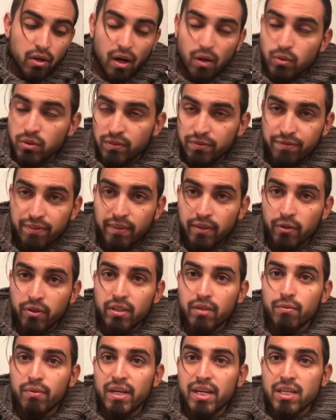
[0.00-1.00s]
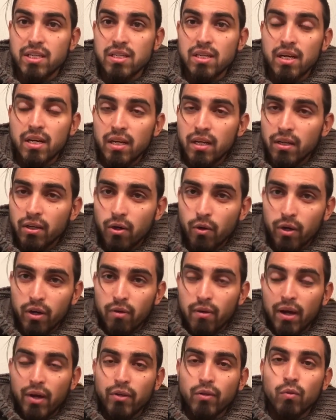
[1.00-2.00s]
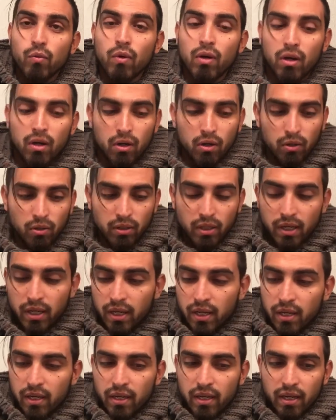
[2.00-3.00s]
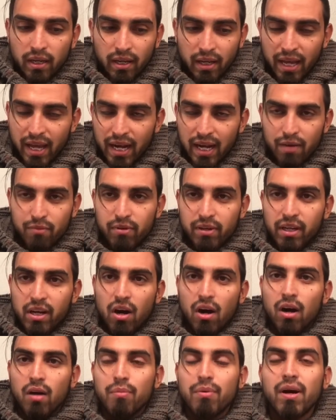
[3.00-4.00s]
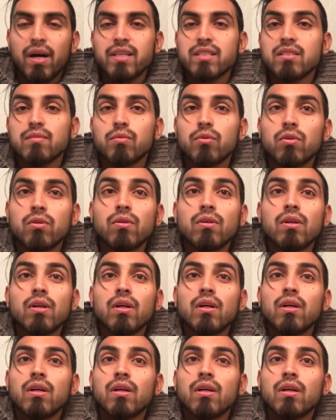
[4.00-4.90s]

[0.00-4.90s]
I was filthy rich, going around the world, had every car possible,